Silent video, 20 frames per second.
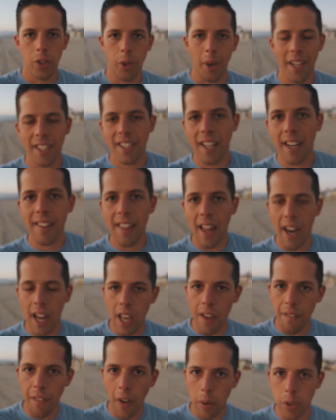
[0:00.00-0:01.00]
So I decided that
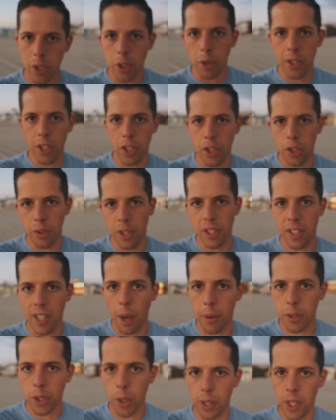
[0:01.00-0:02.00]
if I was going to do this,
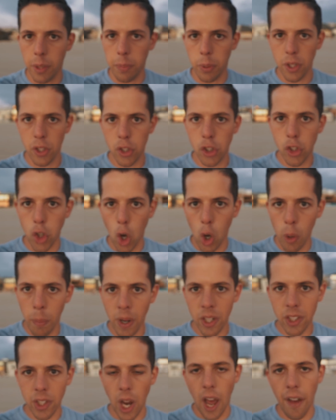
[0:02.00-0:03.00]
I was going to put so
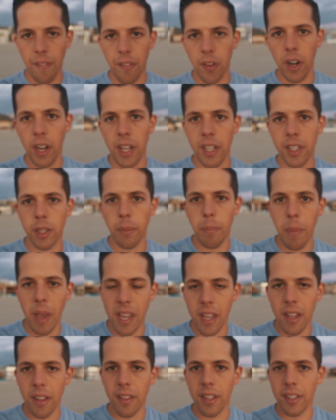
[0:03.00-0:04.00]
much effort into
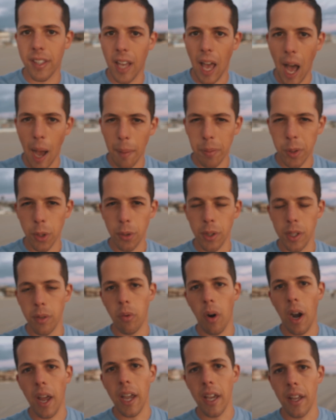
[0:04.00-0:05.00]
making this absolutely
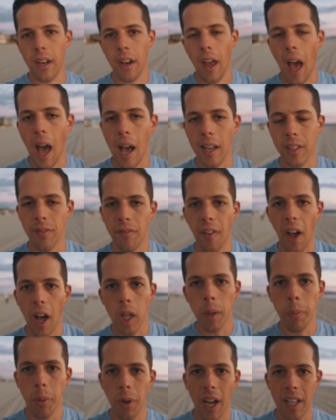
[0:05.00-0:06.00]
right and as
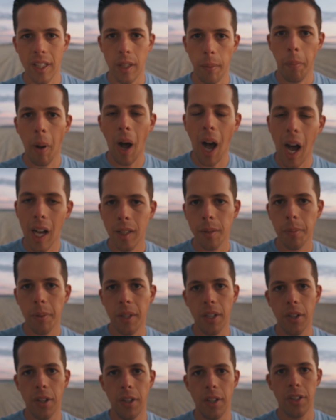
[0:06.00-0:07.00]
valuable as it
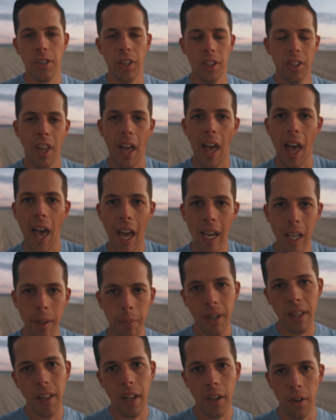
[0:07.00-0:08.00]
possibly could, such that
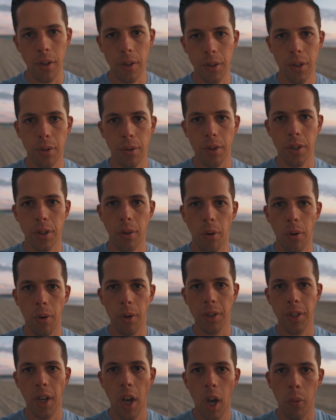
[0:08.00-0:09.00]
anybody that goes through this
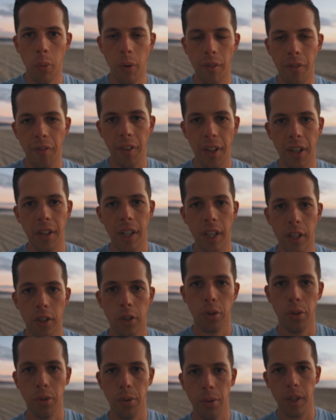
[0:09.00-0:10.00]
course would feel it
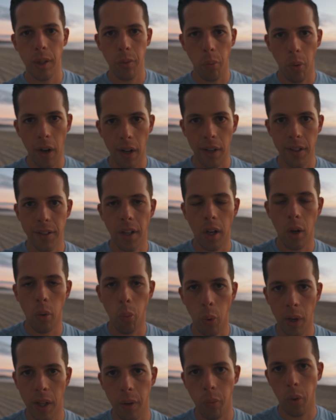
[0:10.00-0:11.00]
truly was a
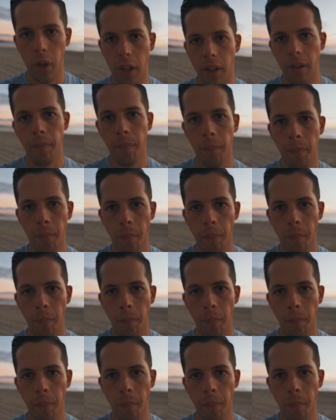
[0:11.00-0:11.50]
win-win.